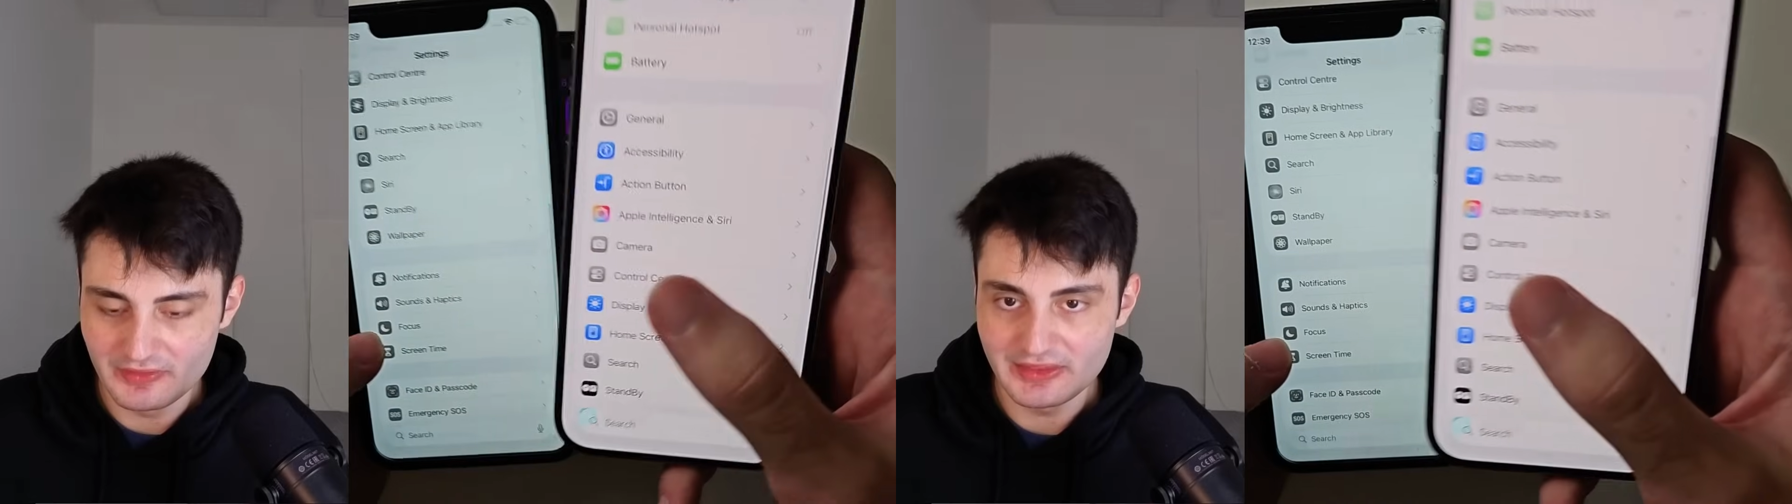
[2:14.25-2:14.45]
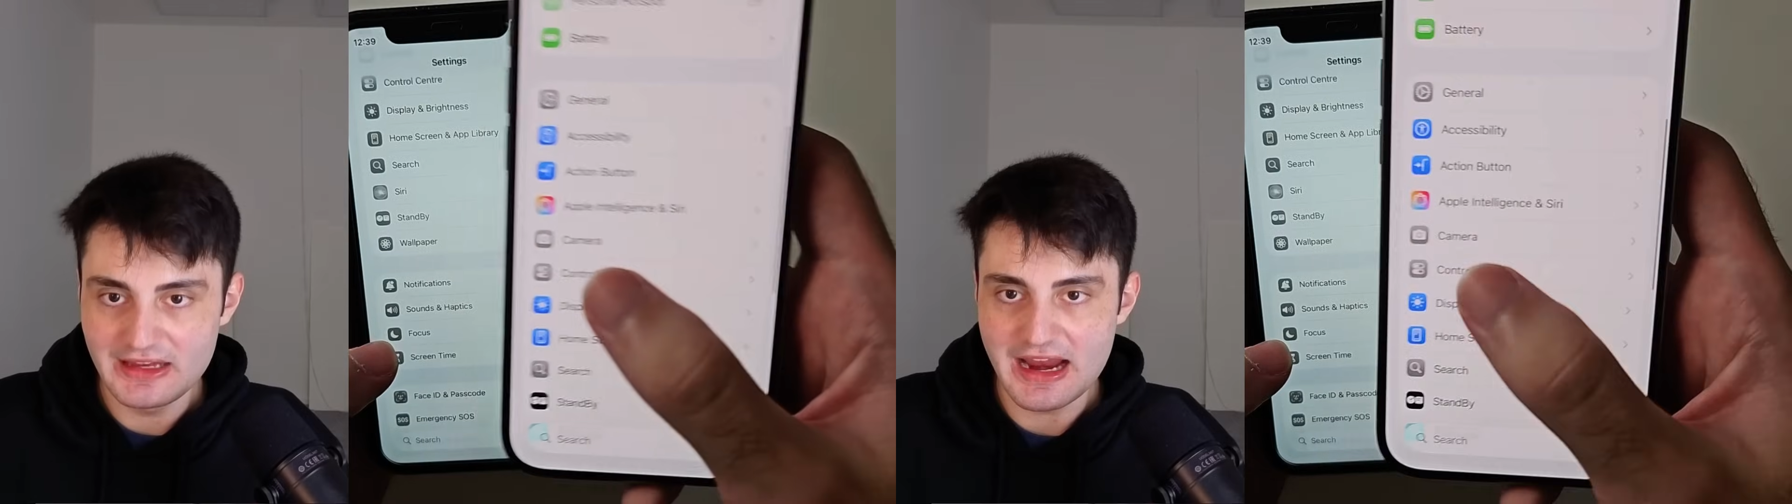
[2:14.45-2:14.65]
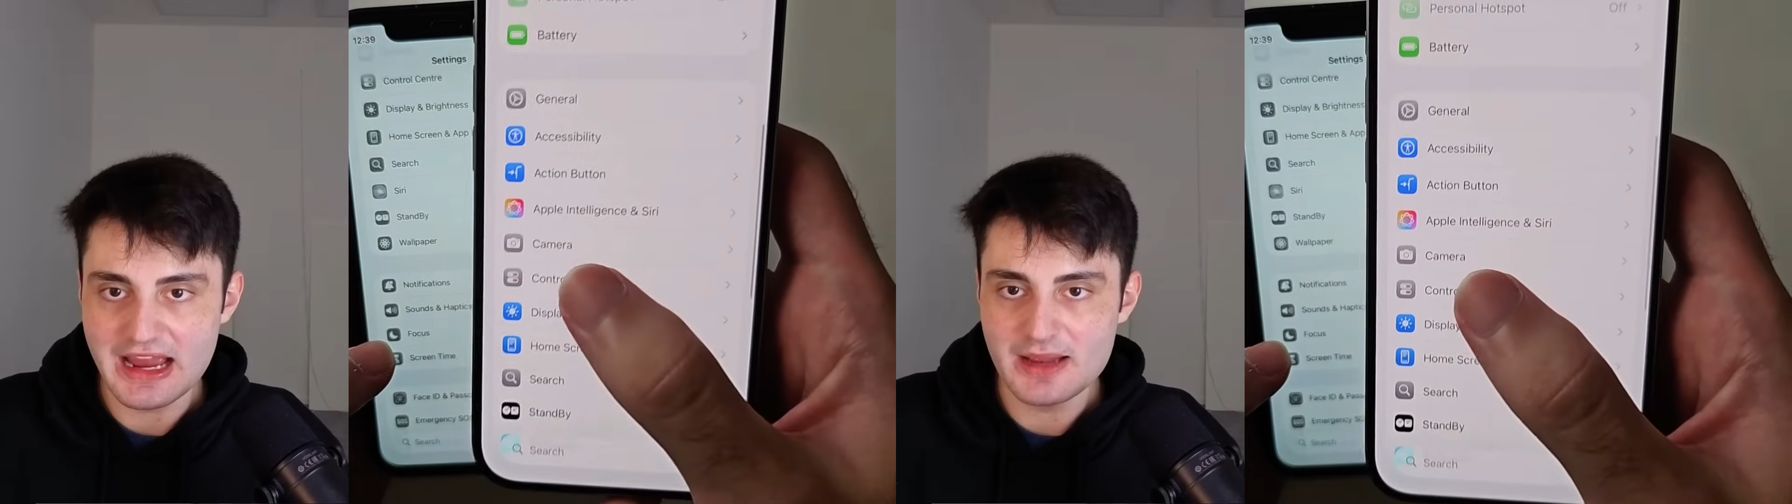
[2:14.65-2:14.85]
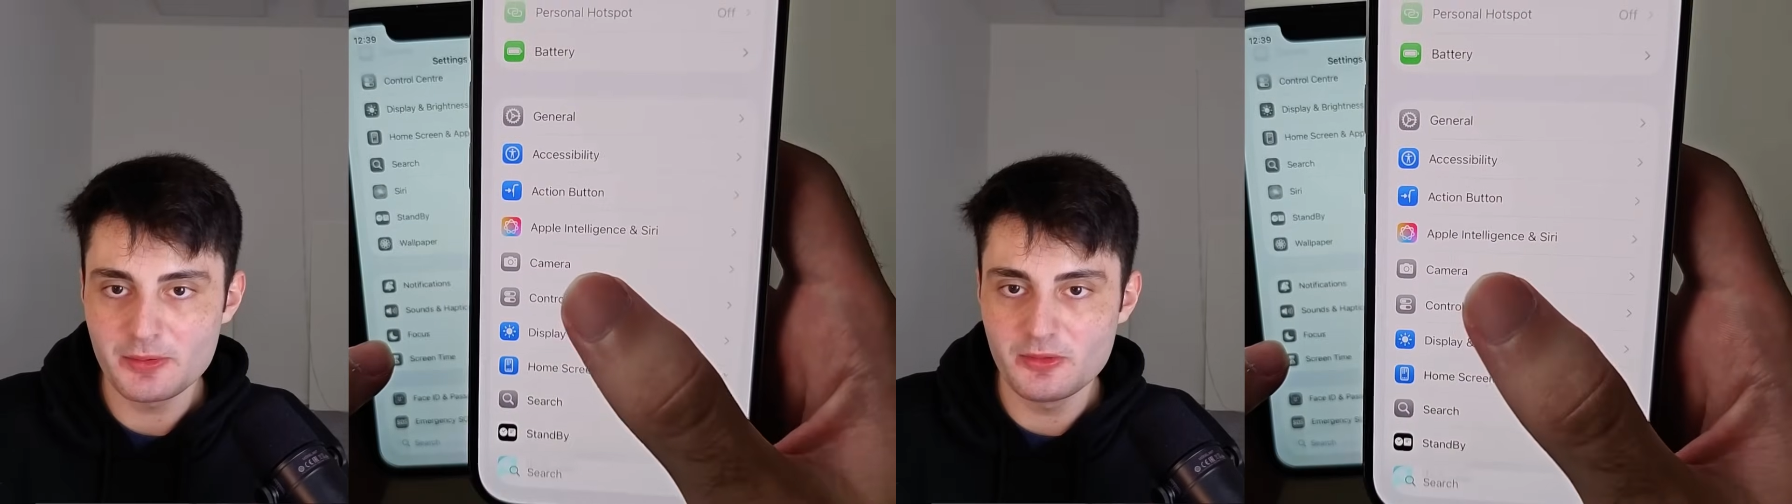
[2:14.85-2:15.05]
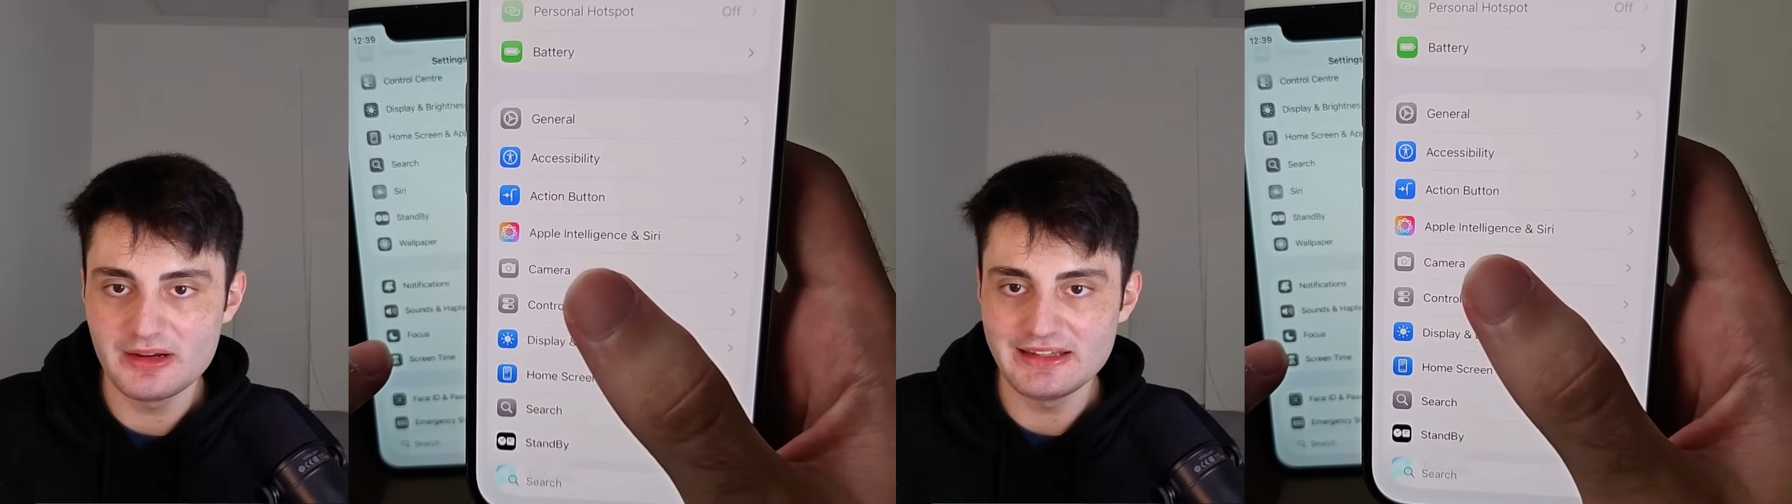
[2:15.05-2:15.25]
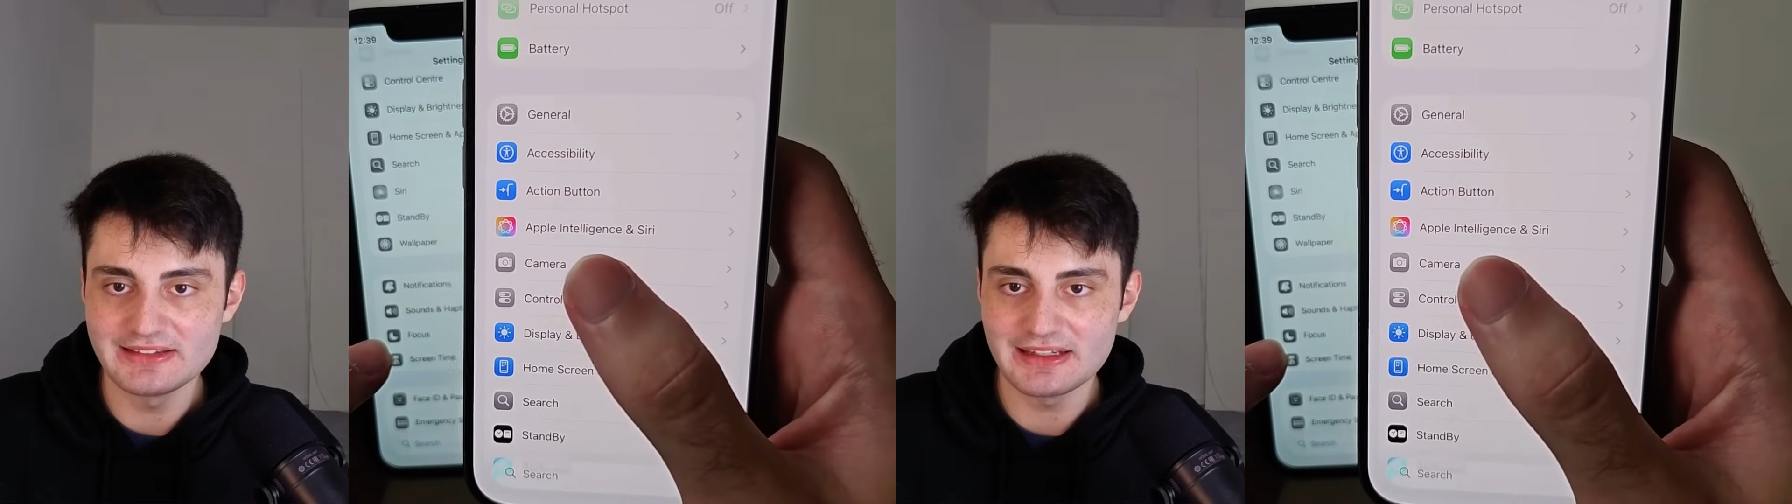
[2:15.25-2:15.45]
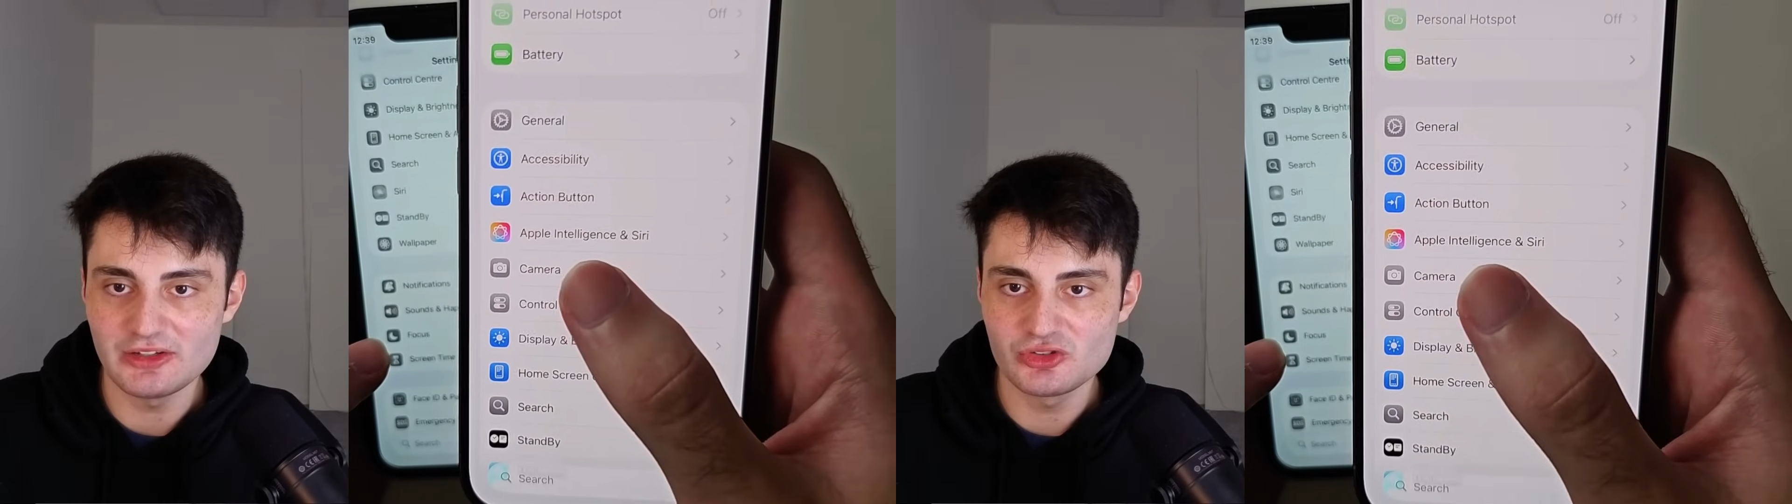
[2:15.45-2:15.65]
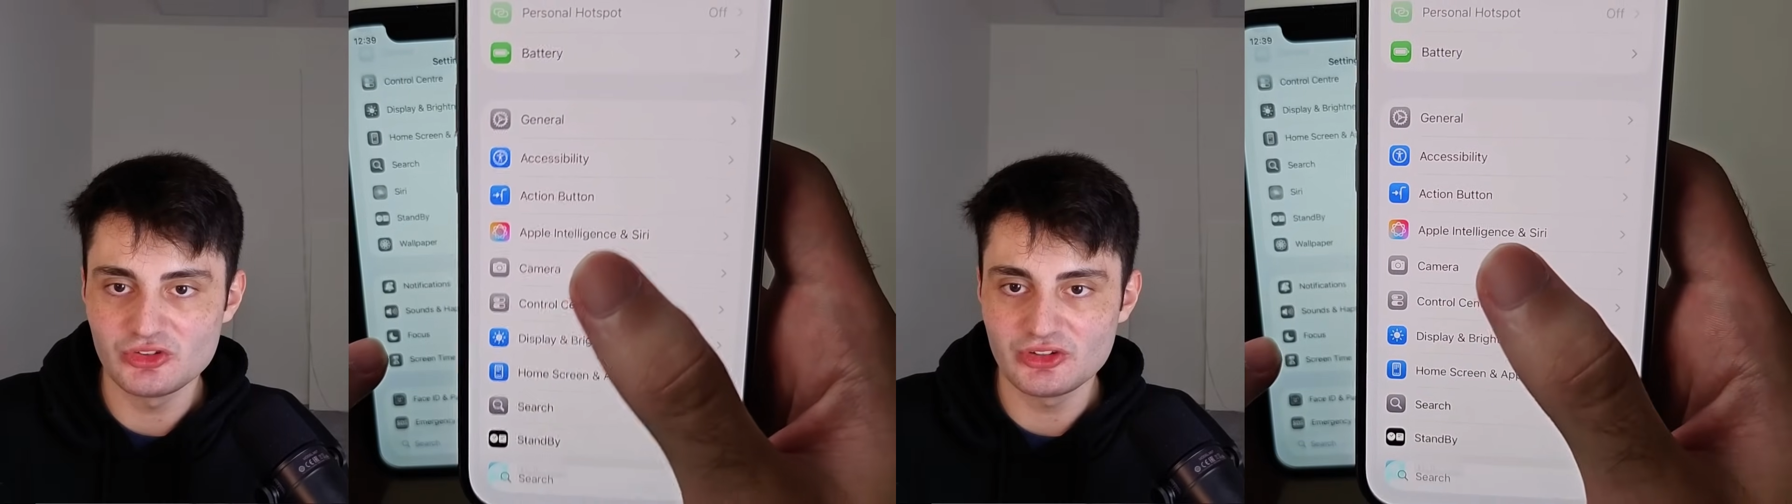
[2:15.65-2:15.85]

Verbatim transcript: the Apple Intelligence